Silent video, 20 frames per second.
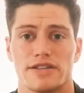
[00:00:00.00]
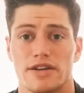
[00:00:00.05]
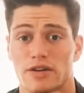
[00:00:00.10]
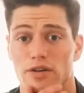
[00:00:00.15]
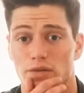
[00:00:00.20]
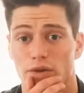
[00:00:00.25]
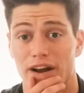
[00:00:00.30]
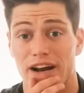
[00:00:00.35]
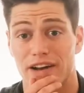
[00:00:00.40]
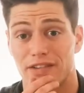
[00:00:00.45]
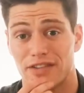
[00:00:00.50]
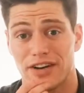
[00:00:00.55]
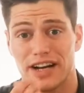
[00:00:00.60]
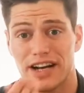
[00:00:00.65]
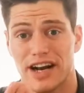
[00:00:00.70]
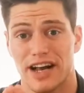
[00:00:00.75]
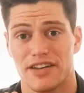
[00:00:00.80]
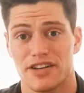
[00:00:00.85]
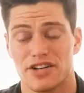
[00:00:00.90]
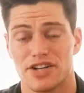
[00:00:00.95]
So right after I
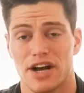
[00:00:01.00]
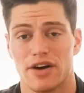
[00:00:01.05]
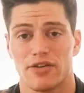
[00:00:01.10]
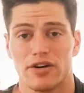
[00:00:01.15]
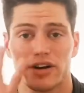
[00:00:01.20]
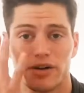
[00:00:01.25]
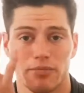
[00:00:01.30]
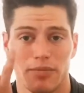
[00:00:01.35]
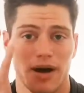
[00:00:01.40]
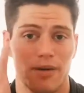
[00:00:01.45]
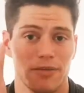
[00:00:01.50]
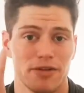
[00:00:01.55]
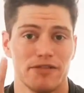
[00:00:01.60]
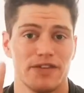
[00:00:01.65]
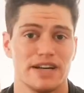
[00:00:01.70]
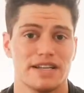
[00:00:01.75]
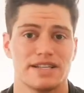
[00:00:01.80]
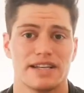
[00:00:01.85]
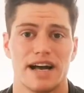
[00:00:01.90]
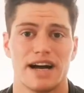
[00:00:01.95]
get out of the shower, I pat my
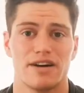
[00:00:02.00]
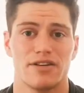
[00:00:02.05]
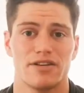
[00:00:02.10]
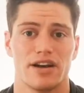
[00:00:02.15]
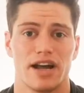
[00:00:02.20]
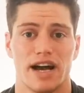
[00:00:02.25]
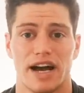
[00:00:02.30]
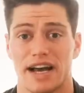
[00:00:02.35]
face down.